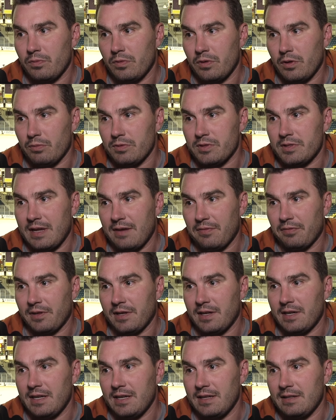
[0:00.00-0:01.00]
was
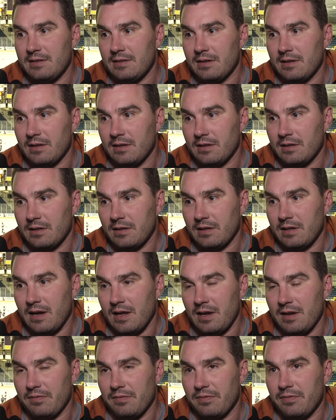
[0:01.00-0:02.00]
definitely a need to
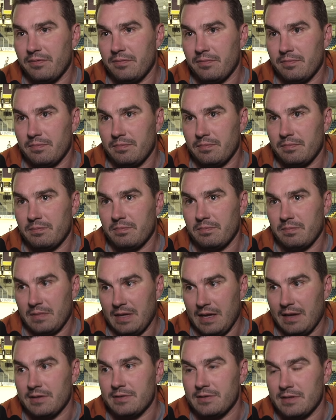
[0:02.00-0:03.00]
kind of
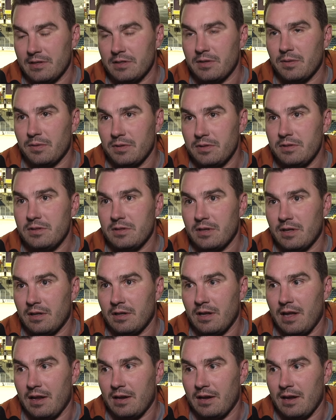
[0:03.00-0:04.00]
get assistance
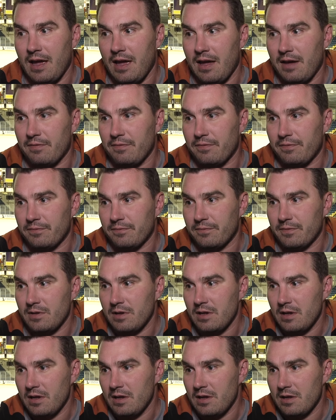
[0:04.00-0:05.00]
and have
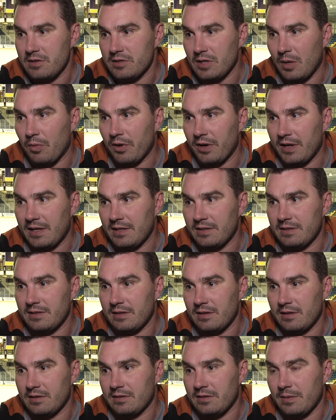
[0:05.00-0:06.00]
someone in
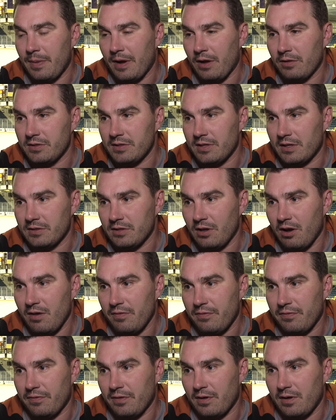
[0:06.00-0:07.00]
to bounce things
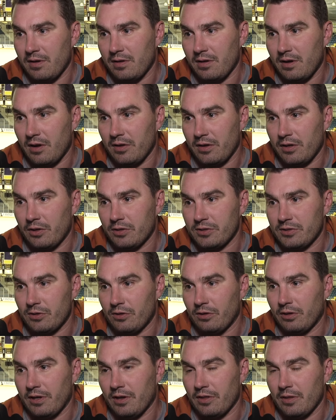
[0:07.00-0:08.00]
off,
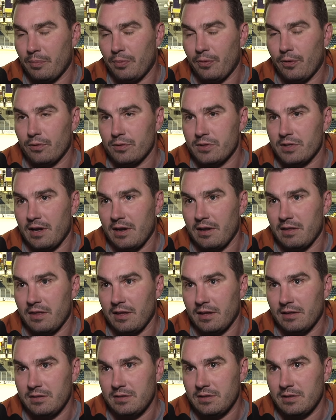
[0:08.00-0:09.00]
certainly on the pro side of
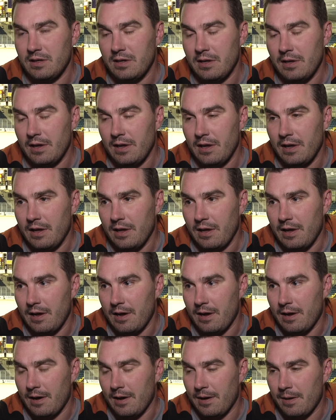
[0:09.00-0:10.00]
things.
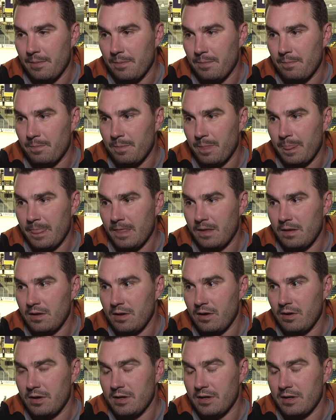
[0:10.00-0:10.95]
We